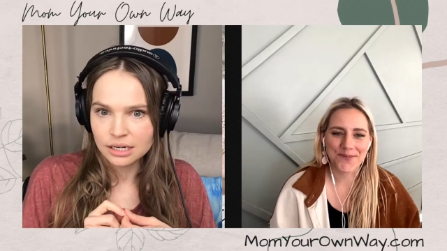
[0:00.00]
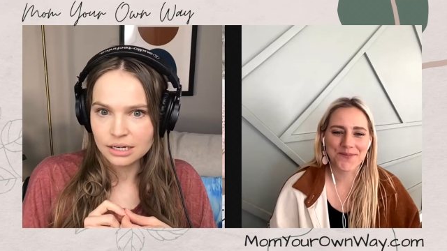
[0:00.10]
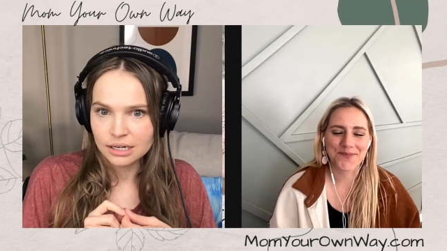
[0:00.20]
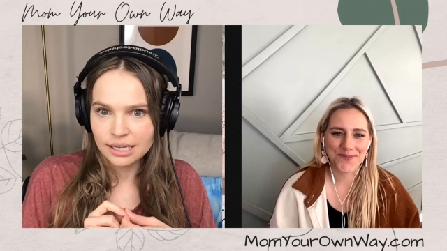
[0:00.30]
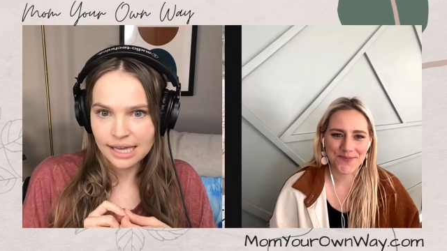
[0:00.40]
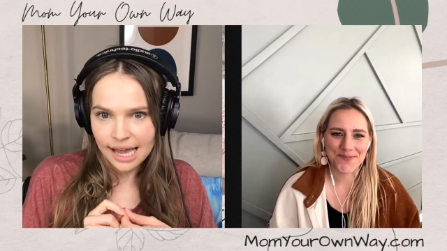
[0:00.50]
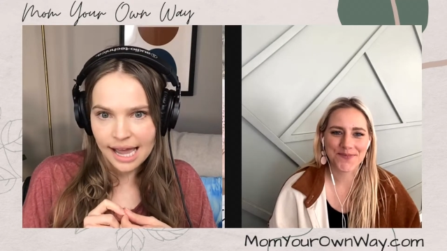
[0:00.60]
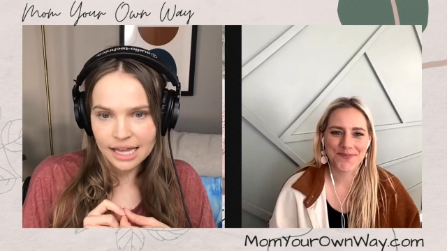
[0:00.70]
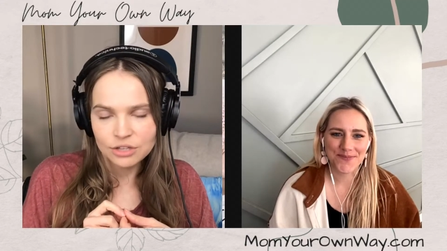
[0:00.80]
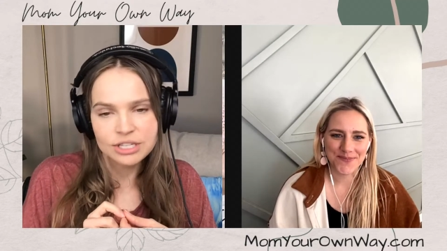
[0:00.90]

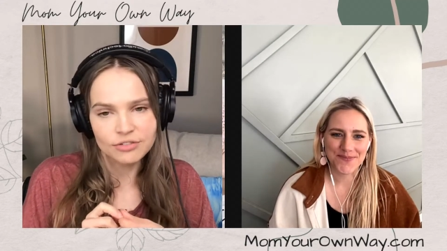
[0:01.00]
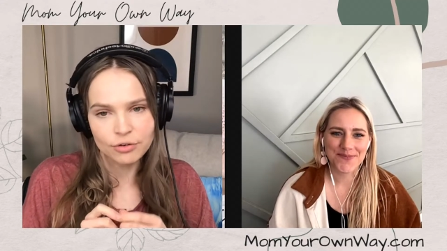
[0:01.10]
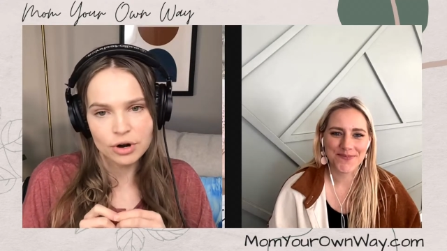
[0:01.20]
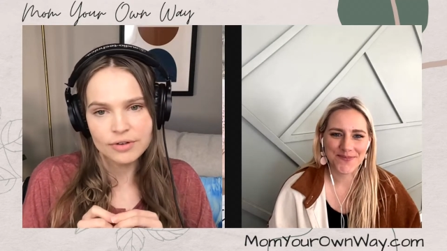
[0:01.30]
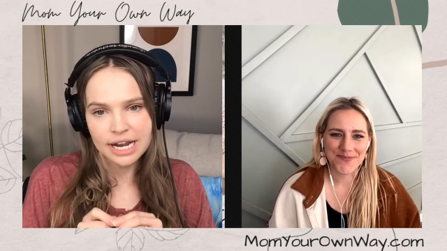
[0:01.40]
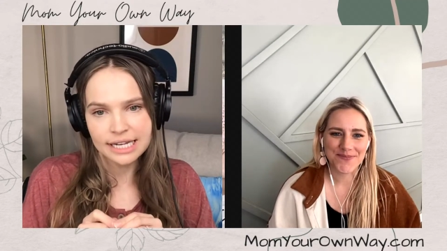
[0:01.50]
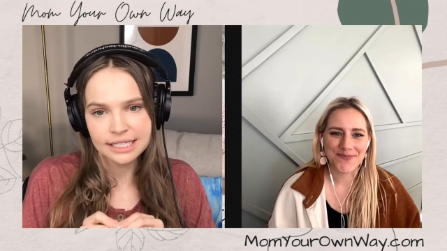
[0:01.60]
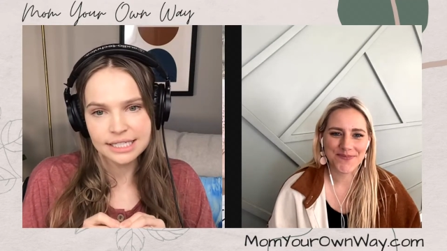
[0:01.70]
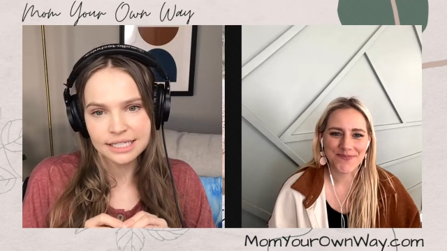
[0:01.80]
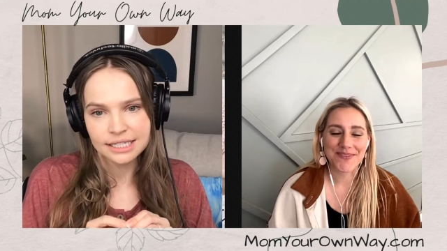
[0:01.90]
Speaker 1: Yeah, you said four,
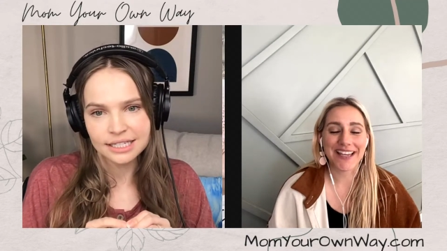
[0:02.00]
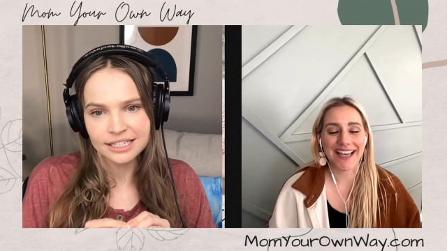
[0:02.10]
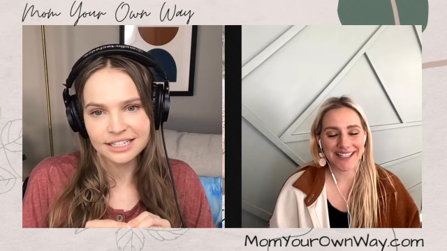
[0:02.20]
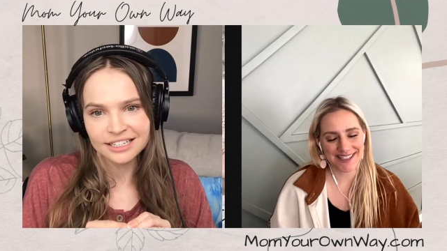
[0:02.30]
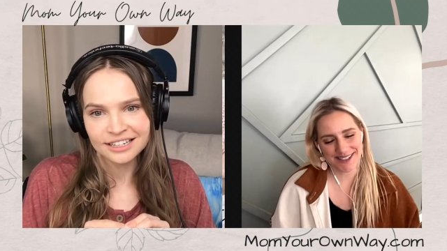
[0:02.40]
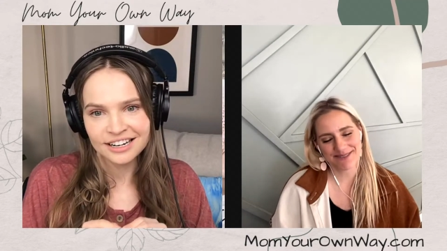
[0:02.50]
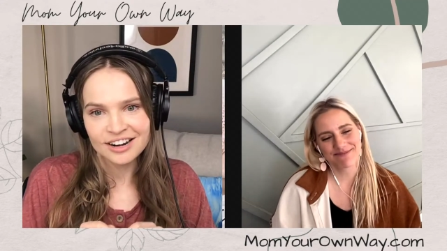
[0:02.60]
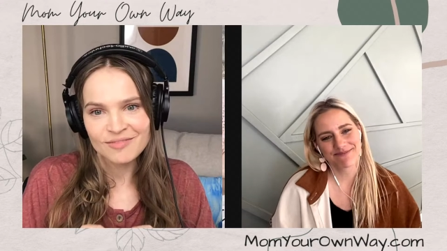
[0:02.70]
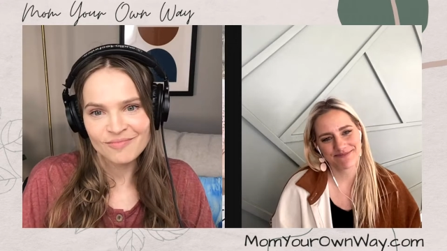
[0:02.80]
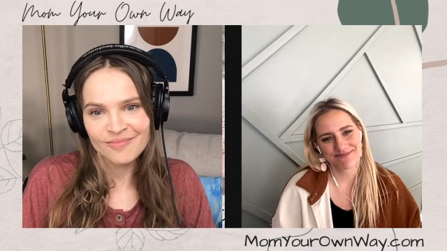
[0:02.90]
right? Yes.
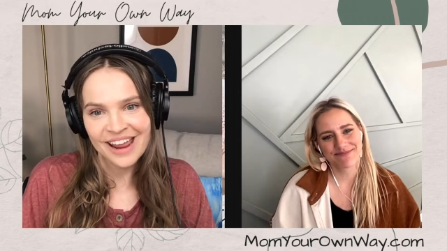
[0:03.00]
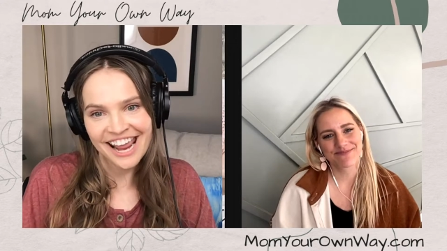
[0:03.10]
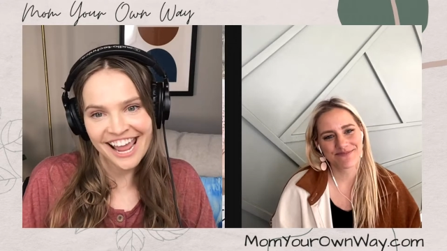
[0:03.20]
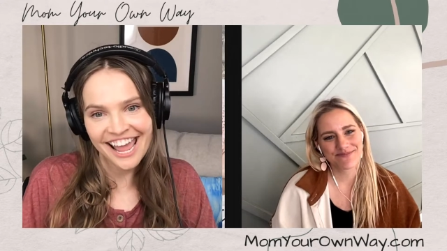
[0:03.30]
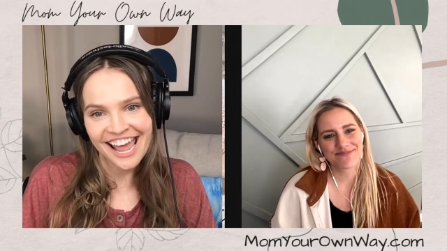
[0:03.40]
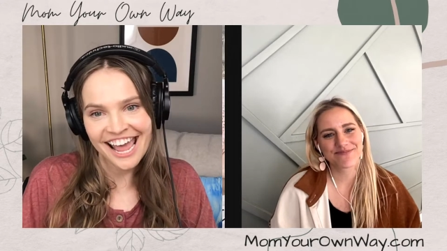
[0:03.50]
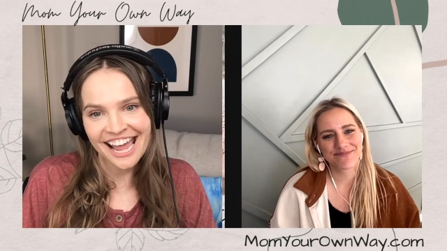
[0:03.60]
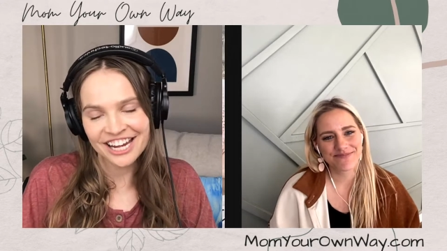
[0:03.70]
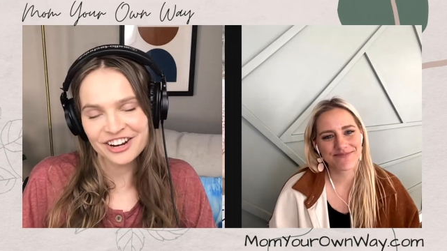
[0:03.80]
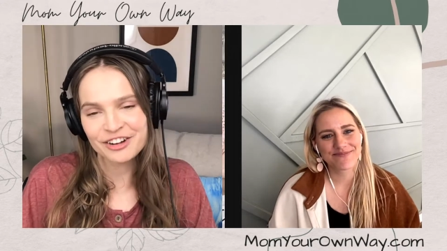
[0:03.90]

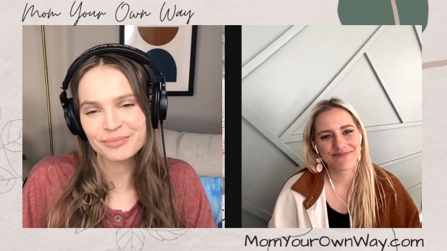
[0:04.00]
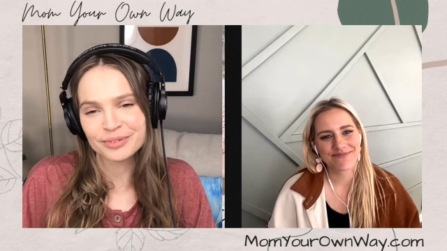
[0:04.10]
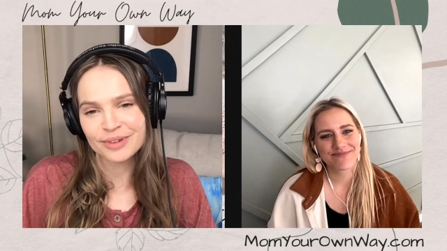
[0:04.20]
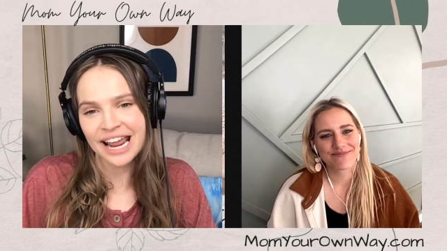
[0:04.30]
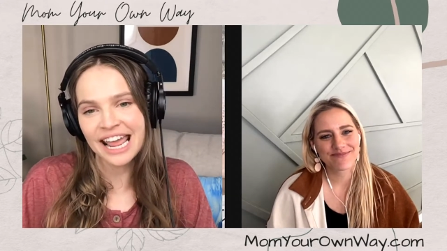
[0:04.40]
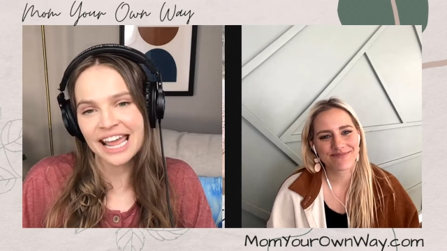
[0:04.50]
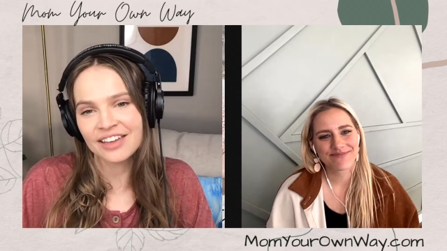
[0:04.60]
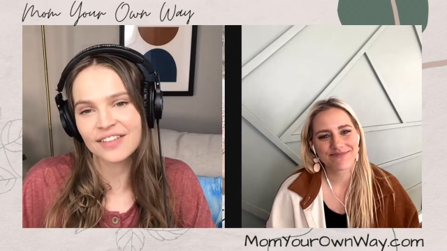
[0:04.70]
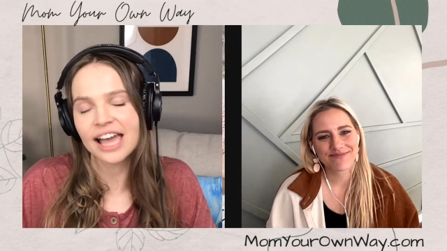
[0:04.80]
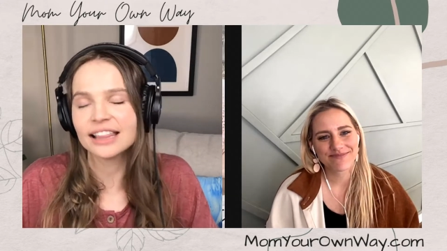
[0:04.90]
Man, you're
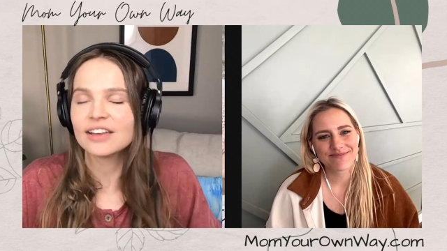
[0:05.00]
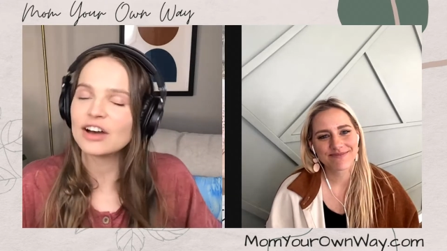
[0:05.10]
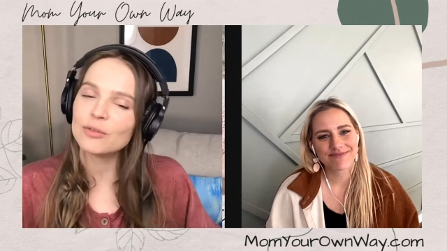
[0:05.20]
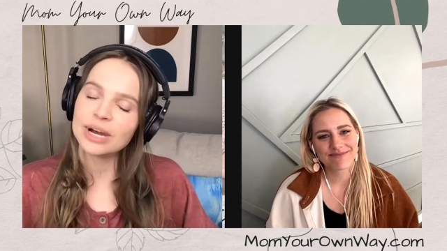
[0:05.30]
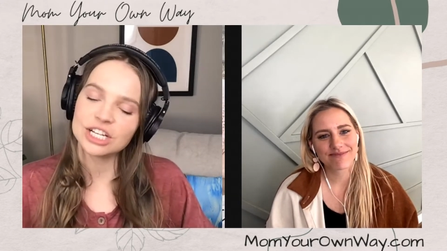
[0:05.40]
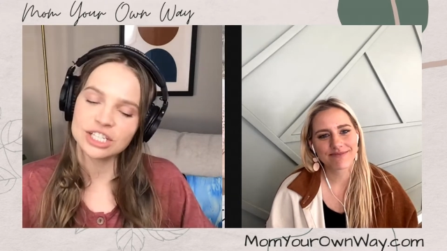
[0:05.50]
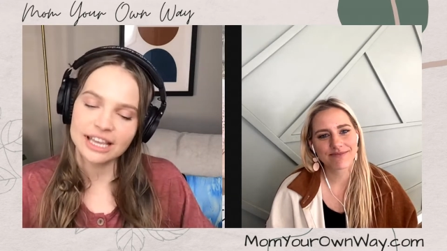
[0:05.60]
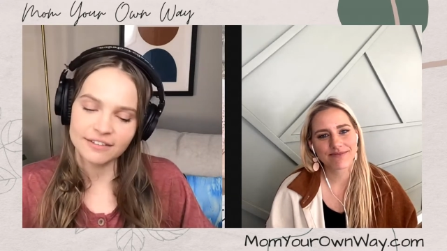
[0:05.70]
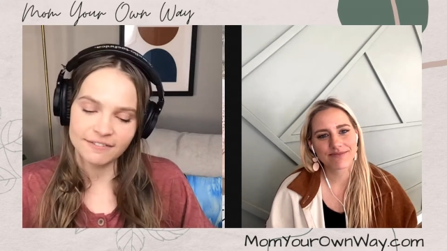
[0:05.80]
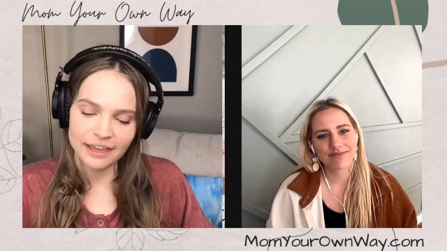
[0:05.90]
brave. I love how much
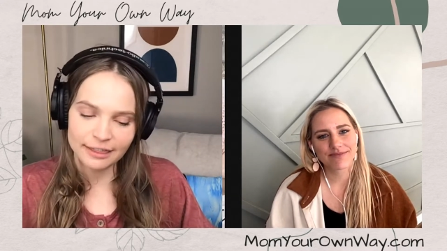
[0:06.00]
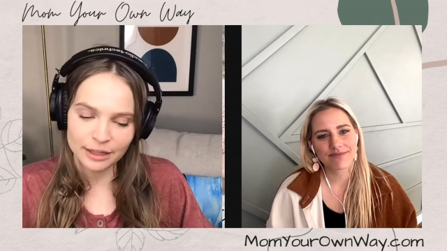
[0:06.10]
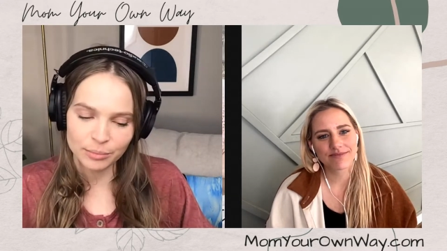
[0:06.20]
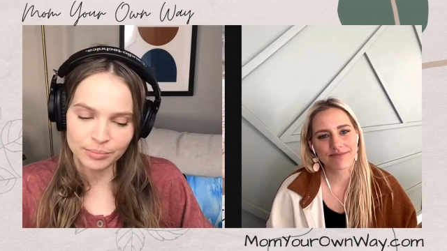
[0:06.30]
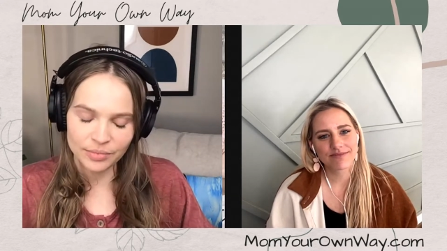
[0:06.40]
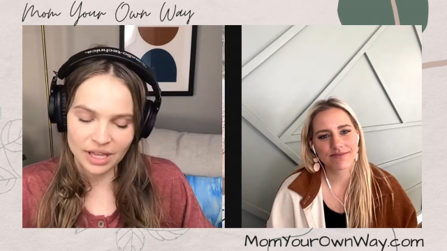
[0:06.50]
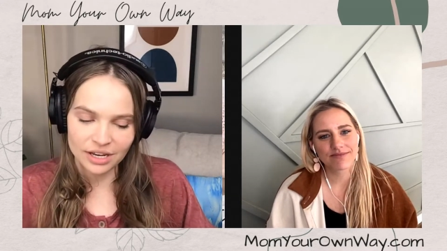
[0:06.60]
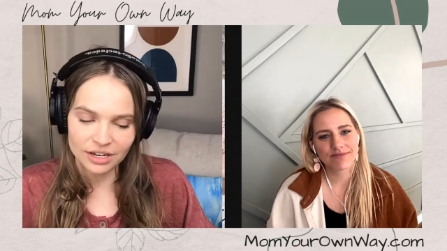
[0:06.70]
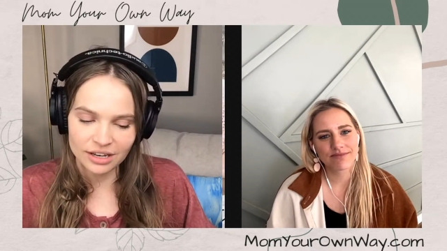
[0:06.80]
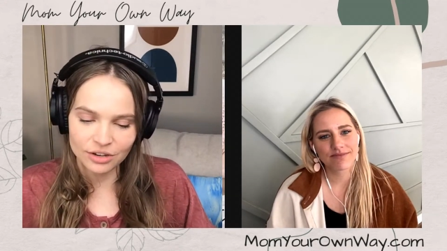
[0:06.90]
like faith and
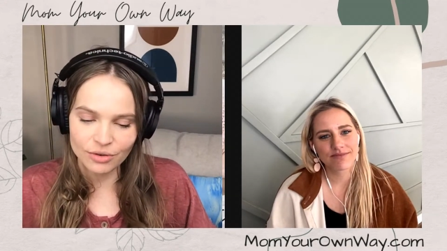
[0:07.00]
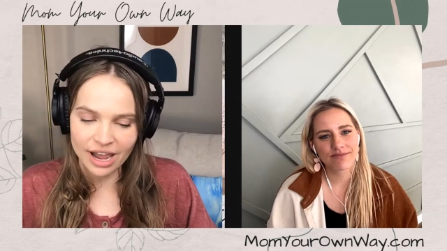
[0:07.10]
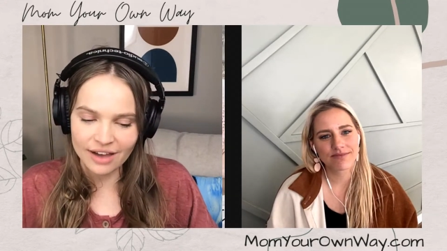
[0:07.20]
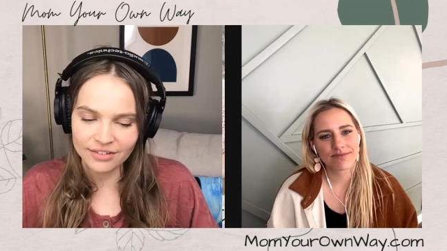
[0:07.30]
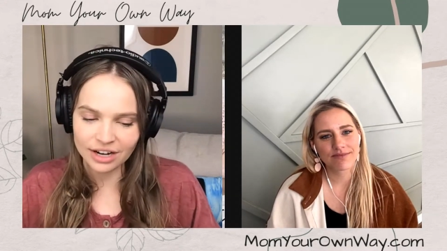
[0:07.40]
and you have and